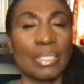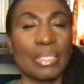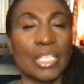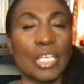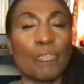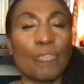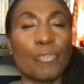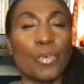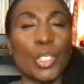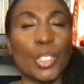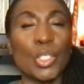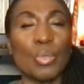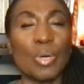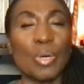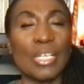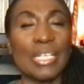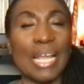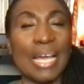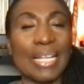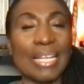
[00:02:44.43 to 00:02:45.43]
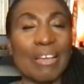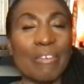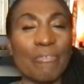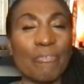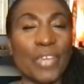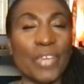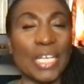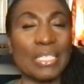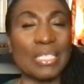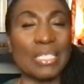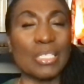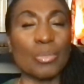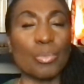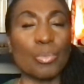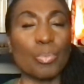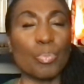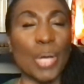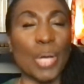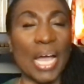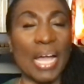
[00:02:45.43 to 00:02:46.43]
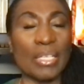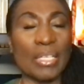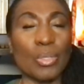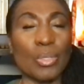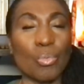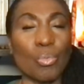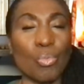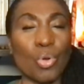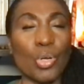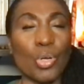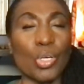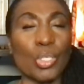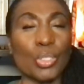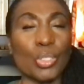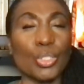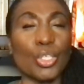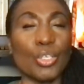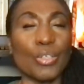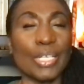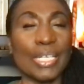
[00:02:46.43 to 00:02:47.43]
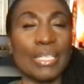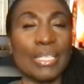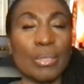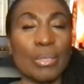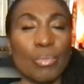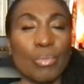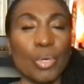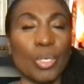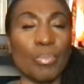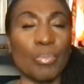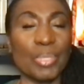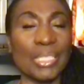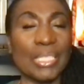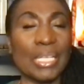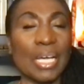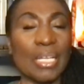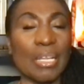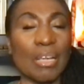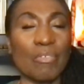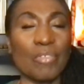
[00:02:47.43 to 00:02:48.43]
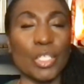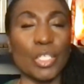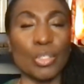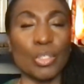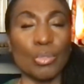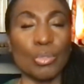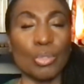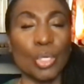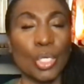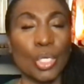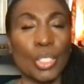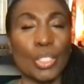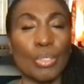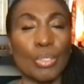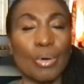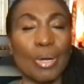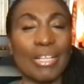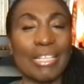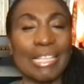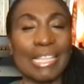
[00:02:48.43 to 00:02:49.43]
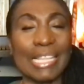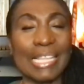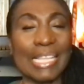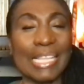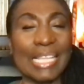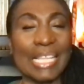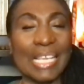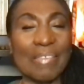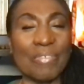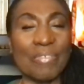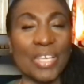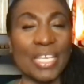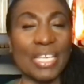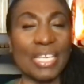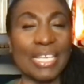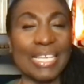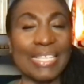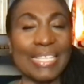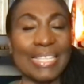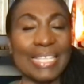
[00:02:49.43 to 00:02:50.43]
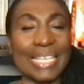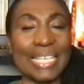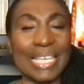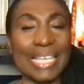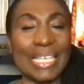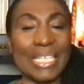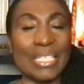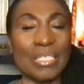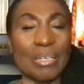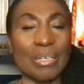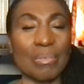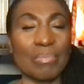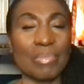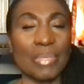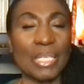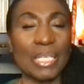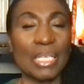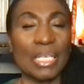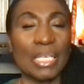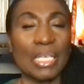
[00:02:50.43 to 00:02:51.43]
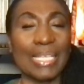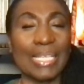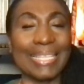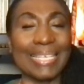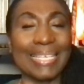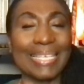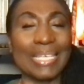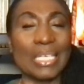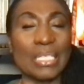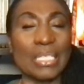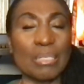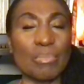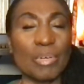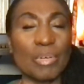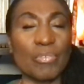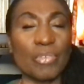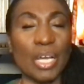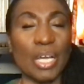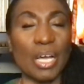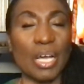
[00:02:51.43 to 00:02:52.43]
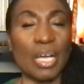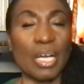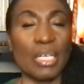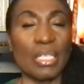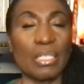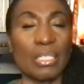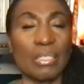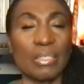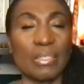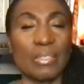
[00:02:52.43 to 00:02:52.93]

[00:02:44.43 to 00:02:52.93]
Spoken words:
Therefore, you are not affected by the world. You're in the world, but not of it. You are living in the kingdom of God.